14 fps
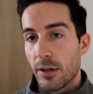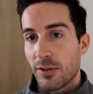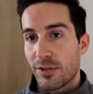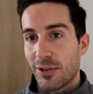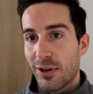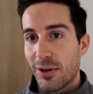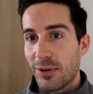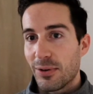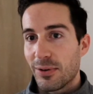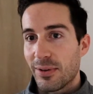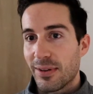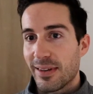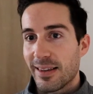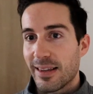
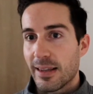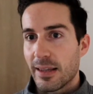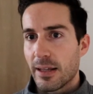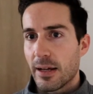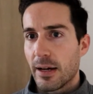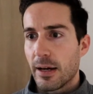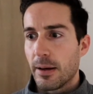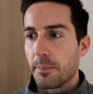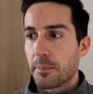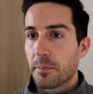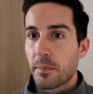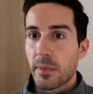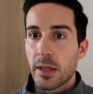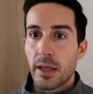So
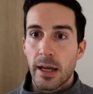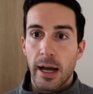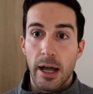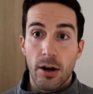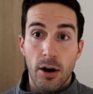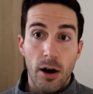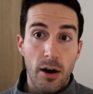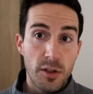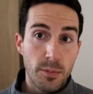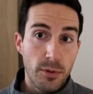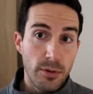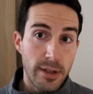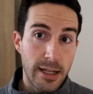at our hospital,